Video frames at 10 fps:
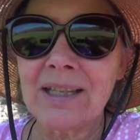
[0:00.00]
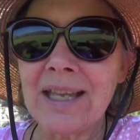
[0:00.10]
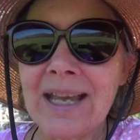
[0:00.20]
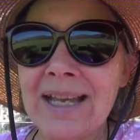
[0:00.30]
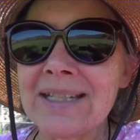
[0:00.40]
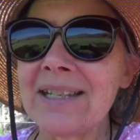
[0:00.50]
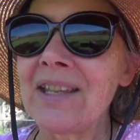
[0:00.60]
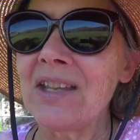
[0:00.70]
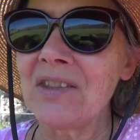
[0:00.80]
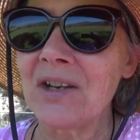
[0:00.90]
and
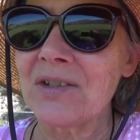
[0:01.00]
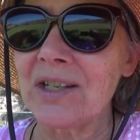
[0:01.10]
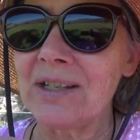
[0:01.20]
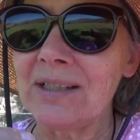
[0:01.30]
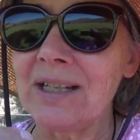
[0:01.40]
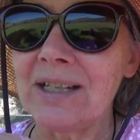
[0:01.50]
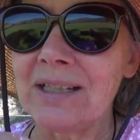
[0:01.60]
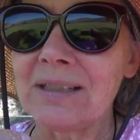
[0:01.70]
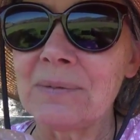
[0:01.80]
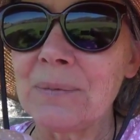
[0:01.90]
then there's
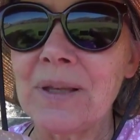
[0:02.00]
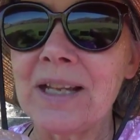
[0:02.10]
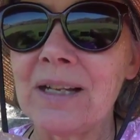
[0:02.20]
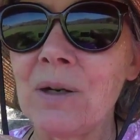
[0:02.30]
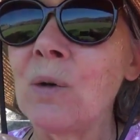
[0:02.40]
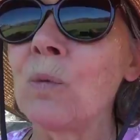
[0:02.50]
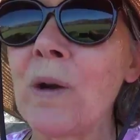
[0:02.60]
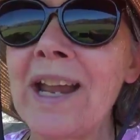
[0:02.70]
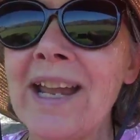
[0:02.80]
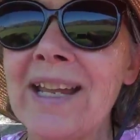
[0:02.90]
a
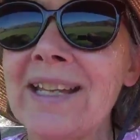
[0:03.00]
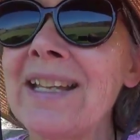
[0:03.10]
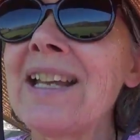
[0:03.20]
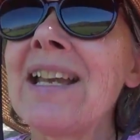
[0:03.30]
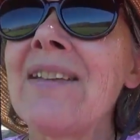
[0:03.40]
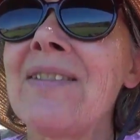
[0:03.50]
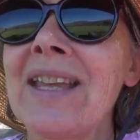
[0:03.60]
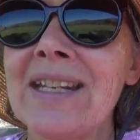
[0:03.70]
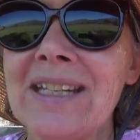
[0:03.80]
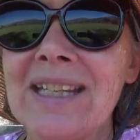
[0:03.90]
way
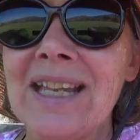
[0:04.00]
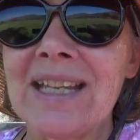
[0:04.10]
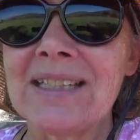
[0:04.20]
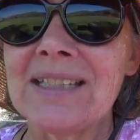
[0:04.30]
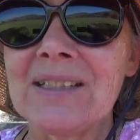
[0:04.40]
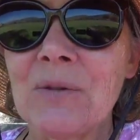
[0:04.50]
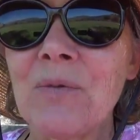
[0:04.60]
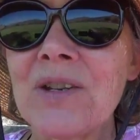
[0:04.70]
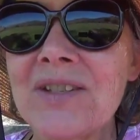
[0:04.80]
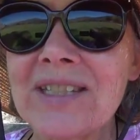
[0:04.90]
that it can
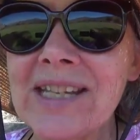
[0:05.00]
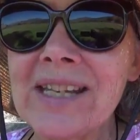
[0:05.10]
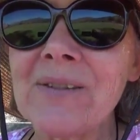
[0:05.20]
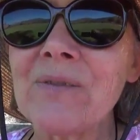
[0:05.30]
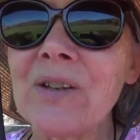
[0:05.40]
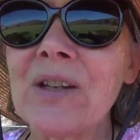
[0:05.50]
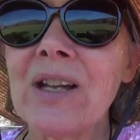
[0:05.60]
receive